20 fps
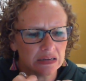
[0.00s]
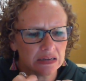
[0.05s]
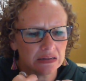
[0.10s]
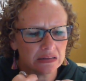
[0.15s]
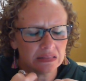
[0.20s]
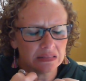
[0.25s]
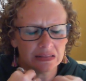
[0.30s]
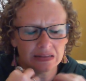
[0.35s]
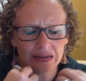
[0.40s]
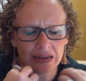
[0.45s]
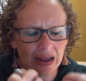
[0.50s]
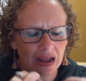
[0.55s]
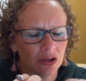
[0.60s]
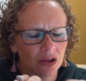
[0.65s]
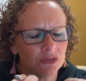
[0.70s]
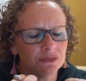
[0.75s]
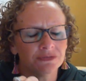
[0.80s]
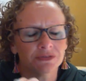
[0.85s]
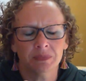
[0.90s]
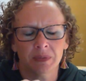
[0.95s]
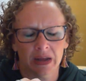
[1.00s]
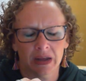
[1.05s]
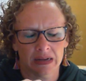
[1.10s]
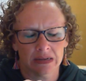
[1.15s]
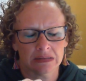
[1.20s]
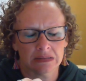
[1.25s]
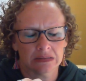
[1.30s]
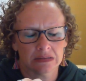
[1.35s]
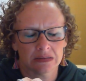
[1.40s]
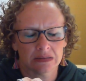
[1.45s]
the
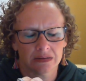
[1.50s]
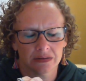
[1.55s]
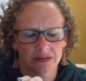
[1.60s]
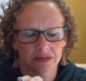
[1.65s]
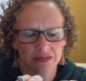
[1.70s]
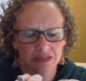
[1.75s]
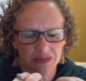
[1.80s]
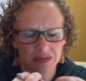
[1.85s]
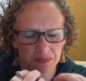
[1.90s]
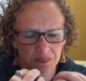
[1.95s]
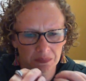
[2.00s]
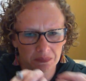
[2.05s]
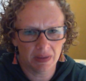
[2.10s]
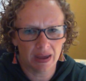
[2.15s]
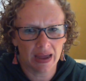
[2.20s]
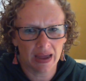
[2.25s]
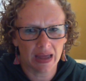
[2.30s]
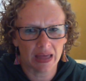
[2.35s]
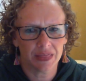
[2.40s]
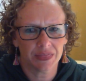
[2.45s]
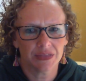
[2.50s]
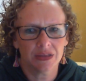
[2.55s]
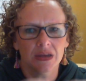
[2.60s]
alphabet to math.